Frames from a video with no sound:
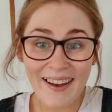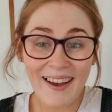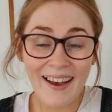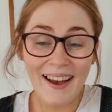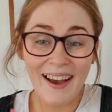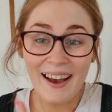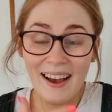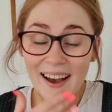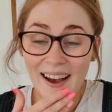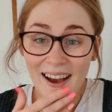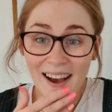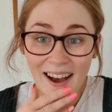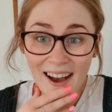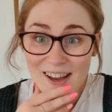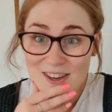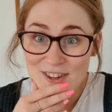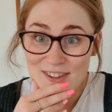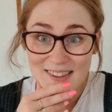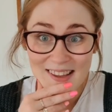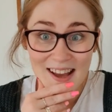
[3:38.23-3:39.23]
But
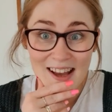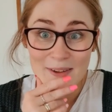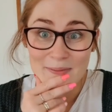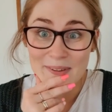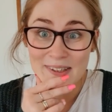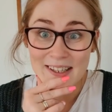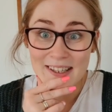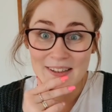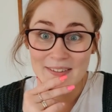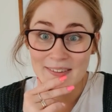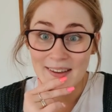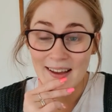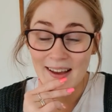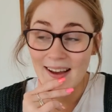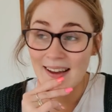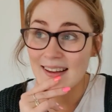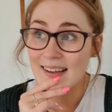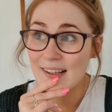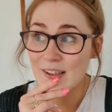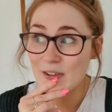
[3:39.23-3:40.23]
I just can't
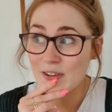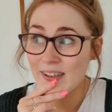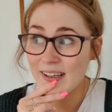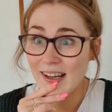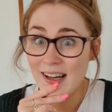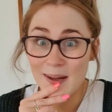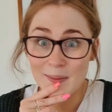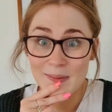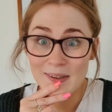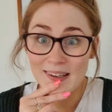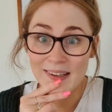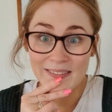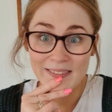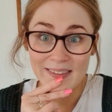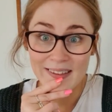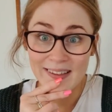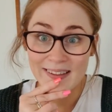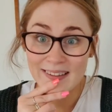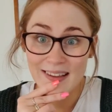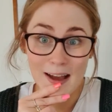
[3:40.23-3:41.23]
believe it. I literally
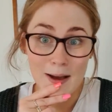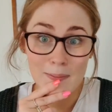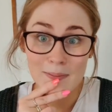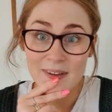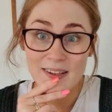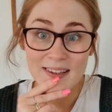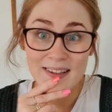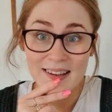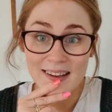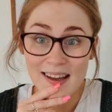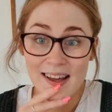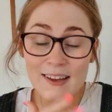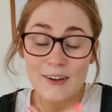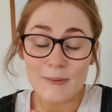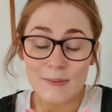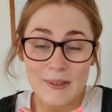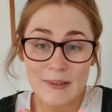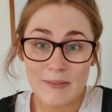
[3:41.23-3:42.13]
can't believe it's happened.